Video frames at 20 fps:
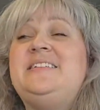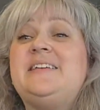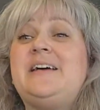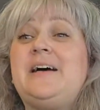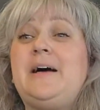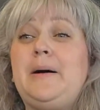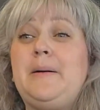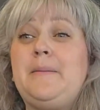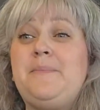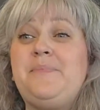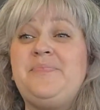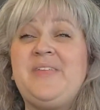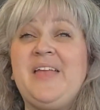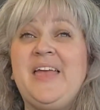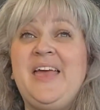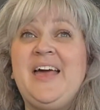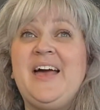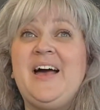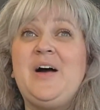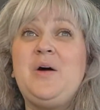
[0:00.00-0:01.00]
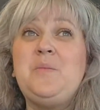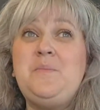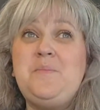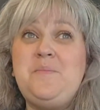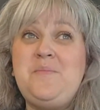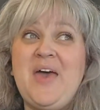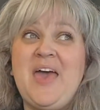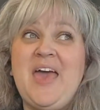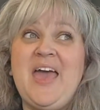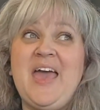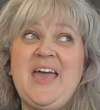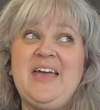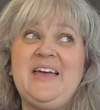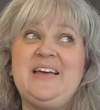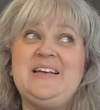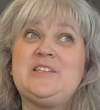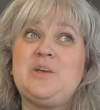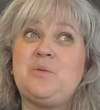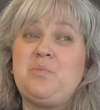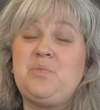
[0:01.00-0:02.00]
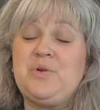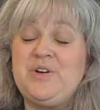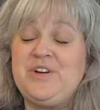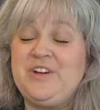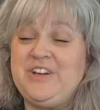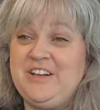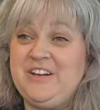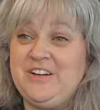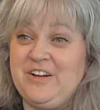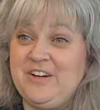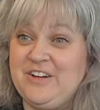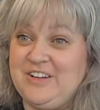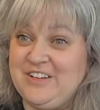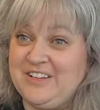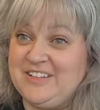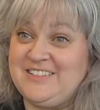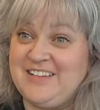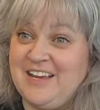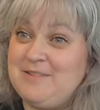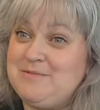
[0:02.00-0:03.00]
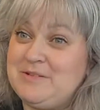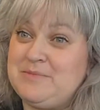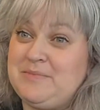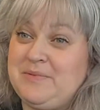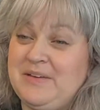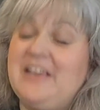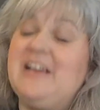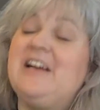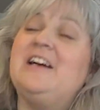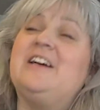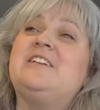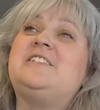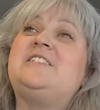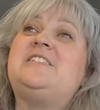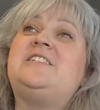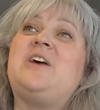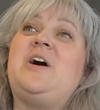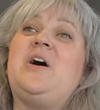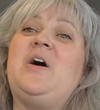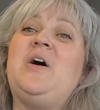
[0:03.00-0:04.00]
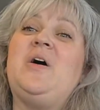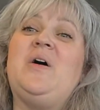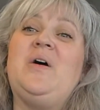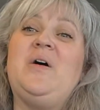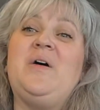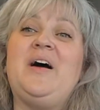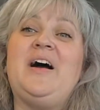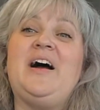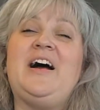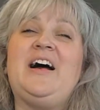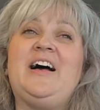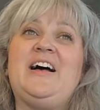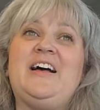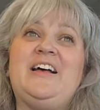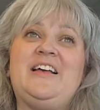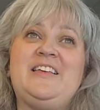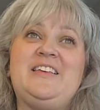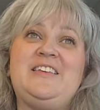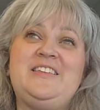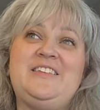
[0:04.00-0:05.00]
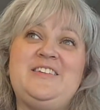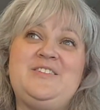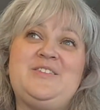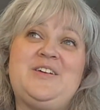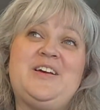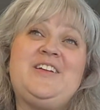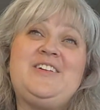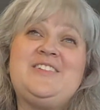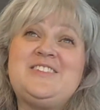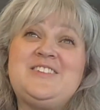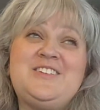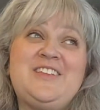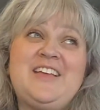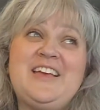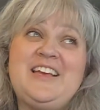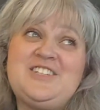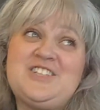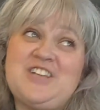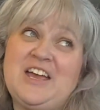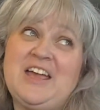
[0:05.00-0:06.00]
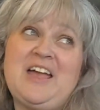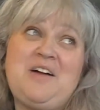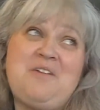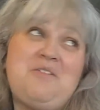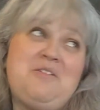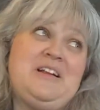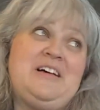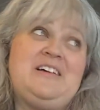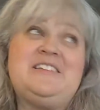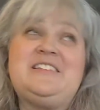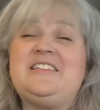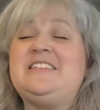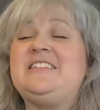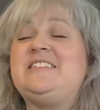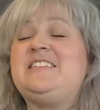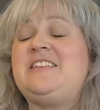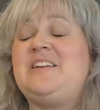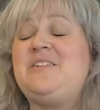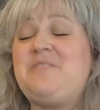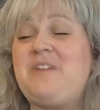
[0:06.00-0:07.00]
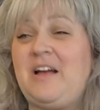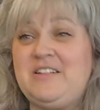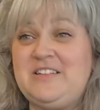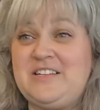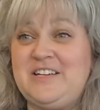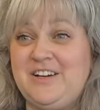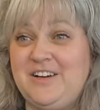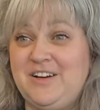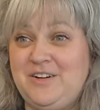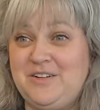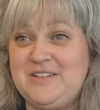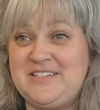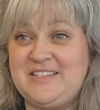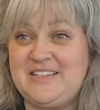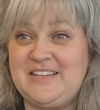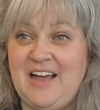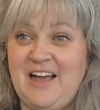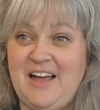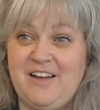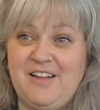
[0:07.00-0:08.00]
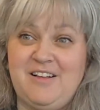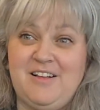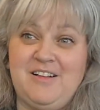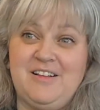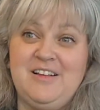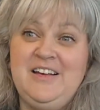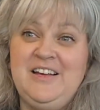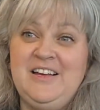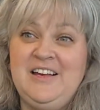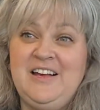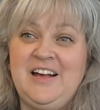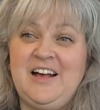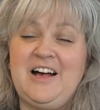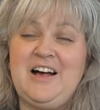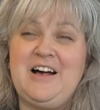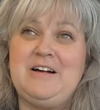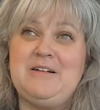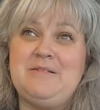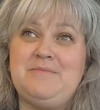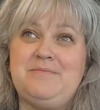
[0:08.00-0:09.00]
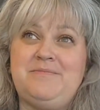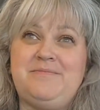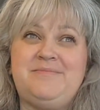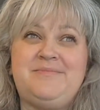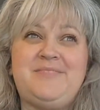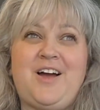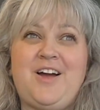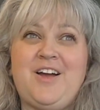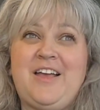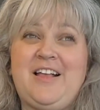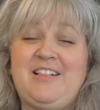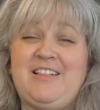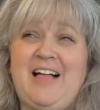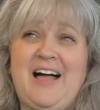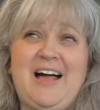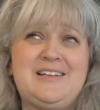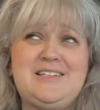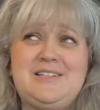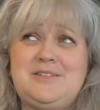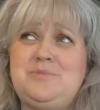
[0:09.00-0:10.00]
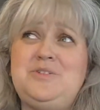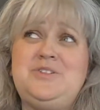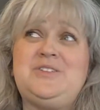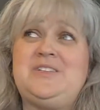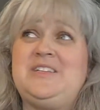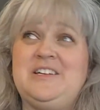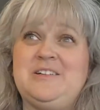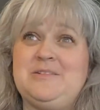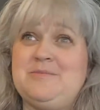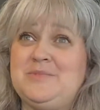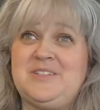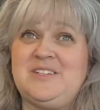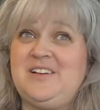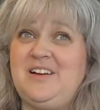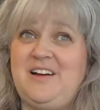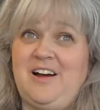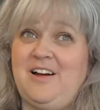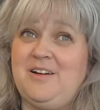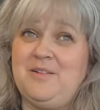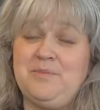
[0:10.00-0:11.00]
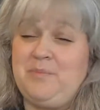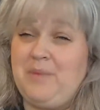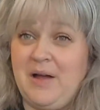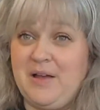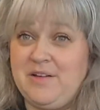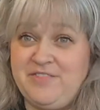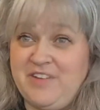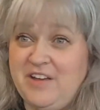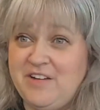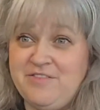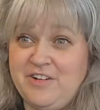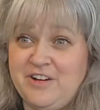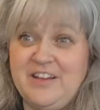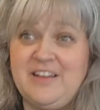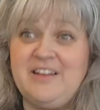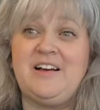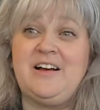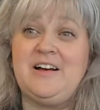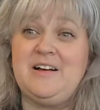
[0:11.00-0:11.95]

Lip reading: and May is a pretty darn good time to be here. So you can also like check out what else is around here. Go to Seattle. Our glass museums are my favorite.